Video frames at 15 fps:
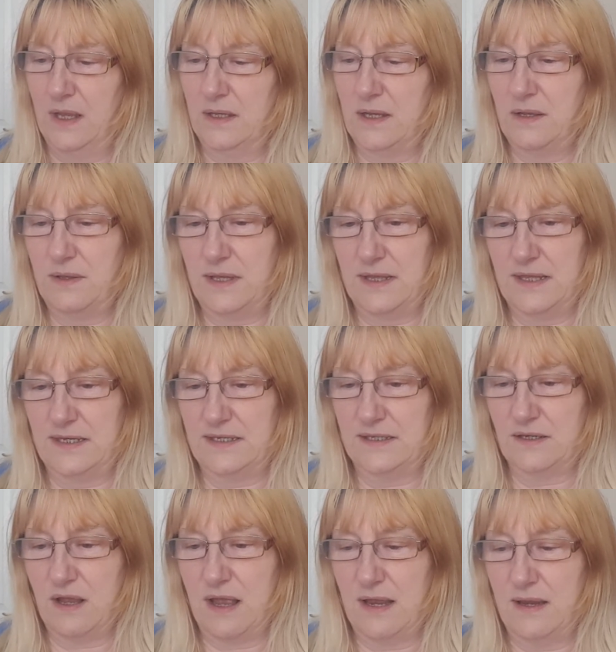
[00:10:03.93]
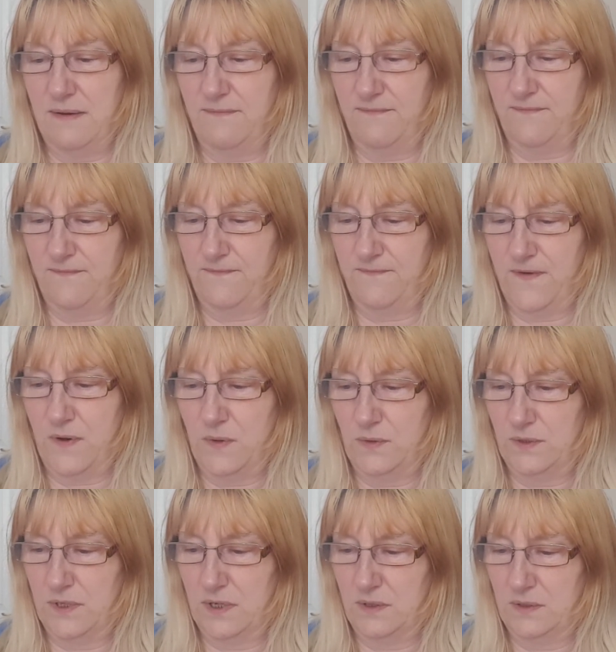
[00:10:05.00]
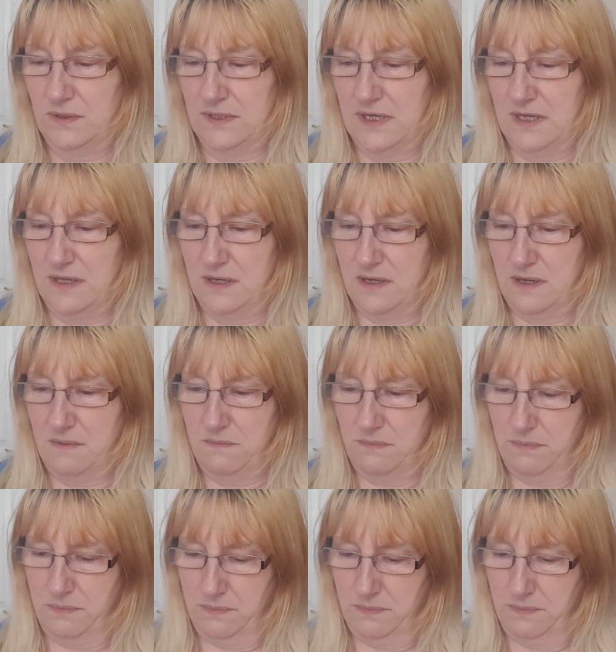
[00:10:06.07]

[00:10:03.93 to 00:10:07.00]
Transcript: I don't think this has got any photos in them.